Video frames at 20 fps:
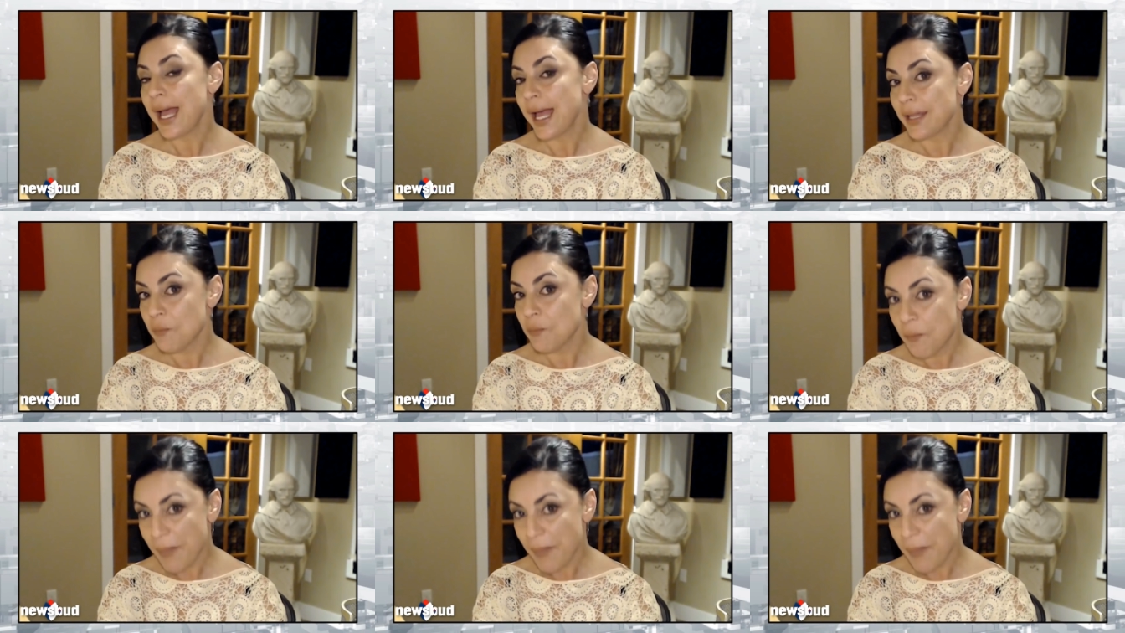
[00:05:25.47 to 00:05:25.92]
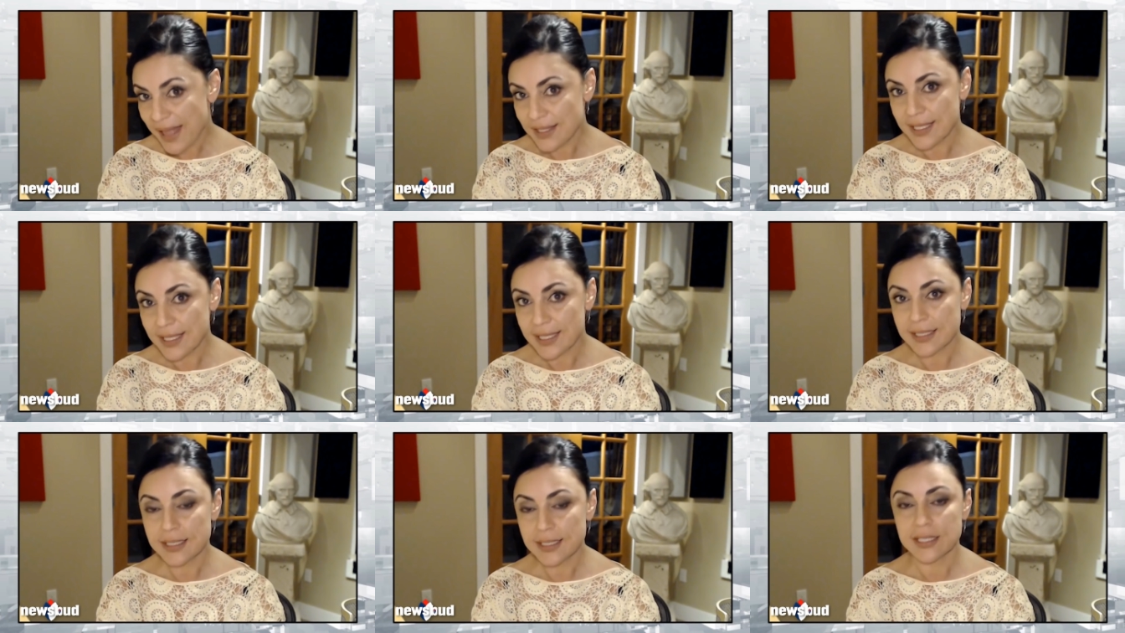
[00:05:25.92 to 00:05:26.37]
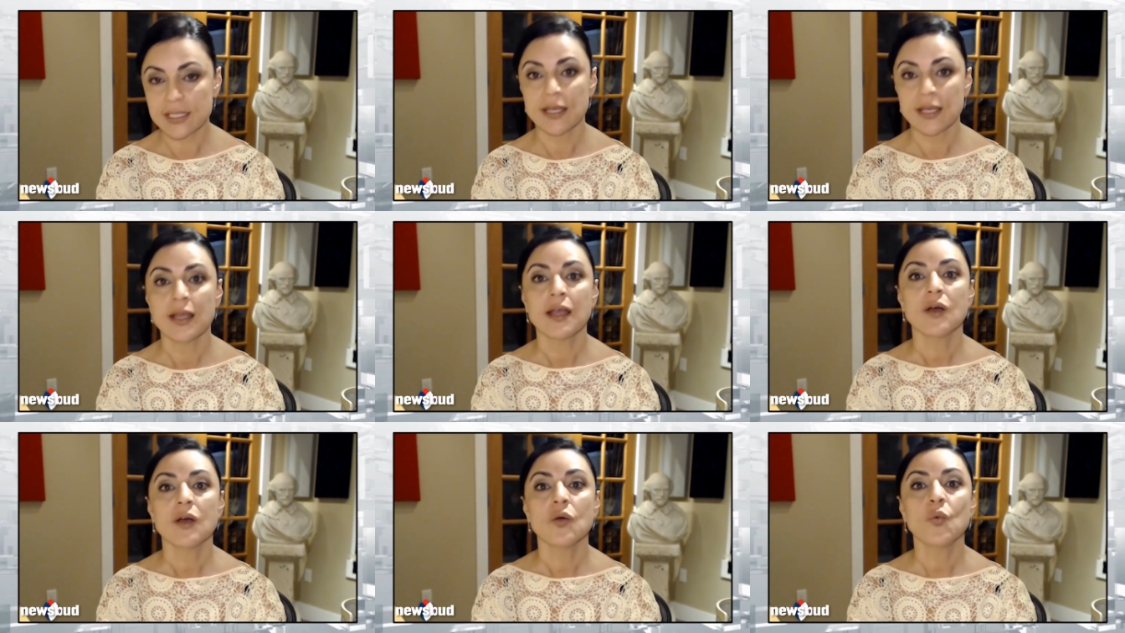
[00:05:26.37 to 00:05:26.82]
and methods
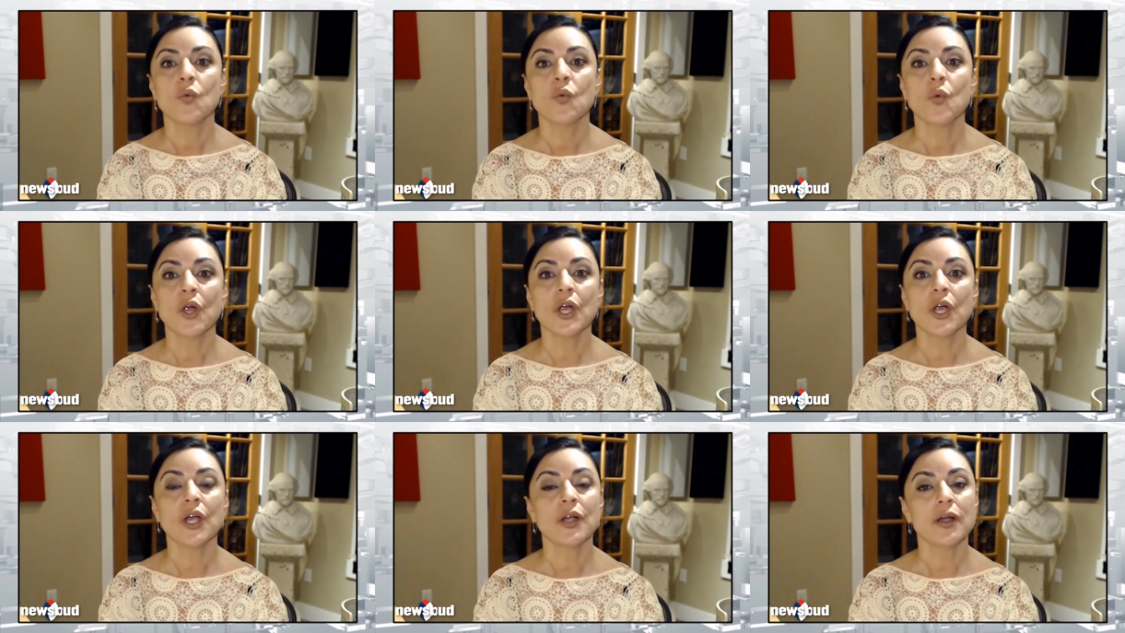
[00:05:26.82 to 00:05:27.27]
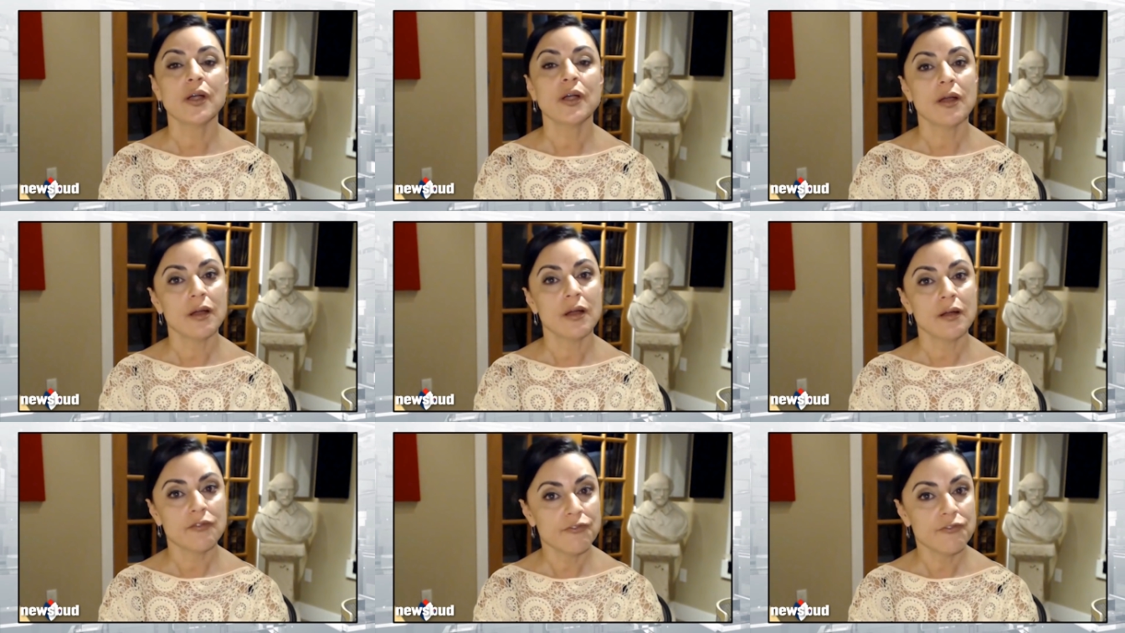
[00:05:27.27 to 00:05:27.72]
were